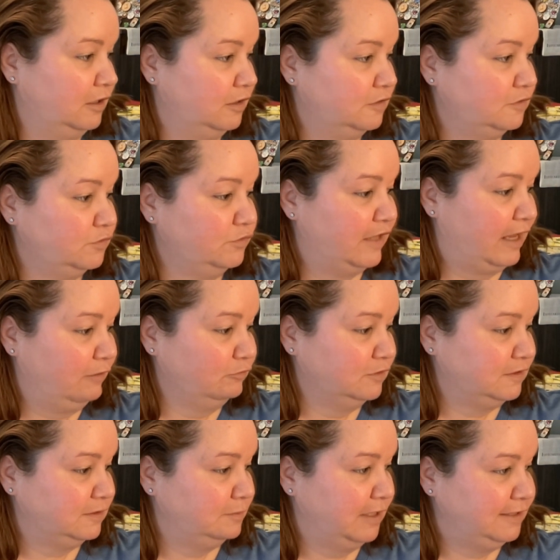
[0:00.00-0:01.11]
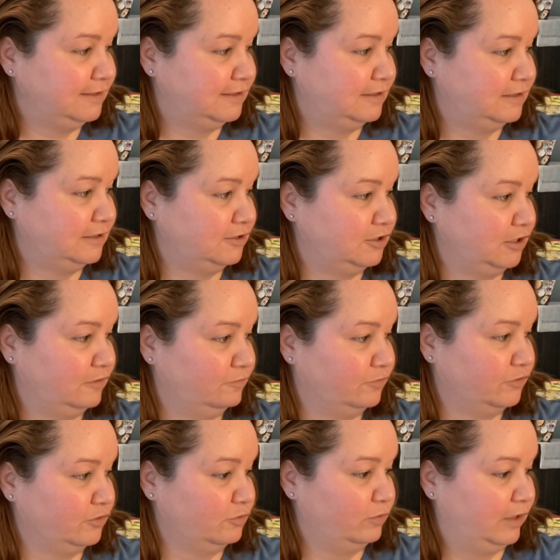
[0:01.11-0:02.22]
So that was my stitching for
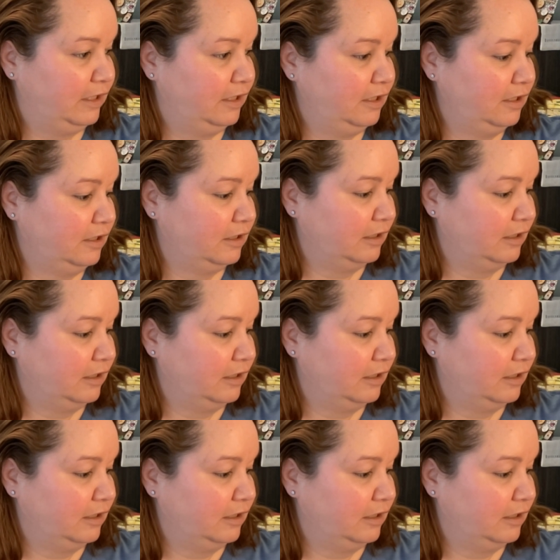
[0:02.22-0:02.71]
the week.